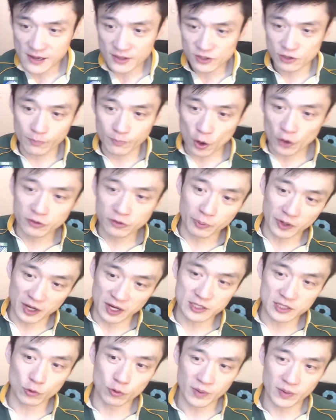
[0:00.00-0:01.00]
so both
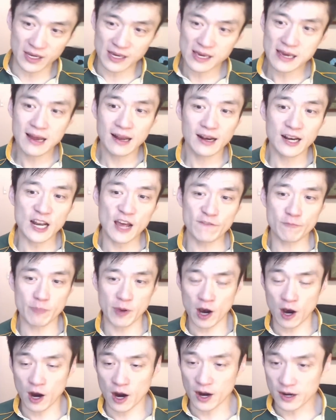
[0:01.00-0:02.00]
players will be left
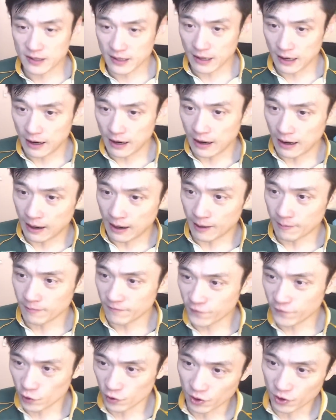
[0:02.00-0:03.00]
behind
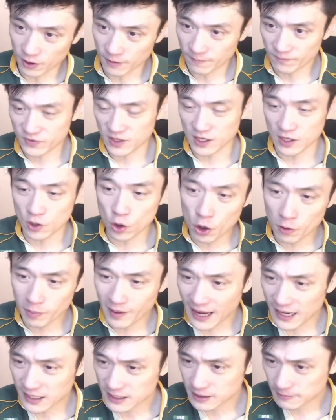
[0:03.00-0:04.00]
for the All
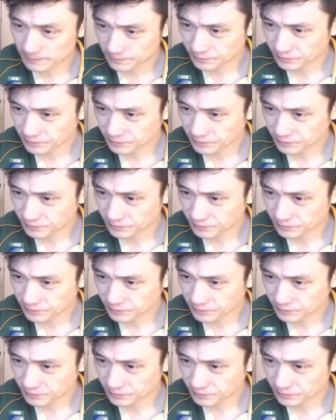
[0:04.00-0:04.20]
Blacks.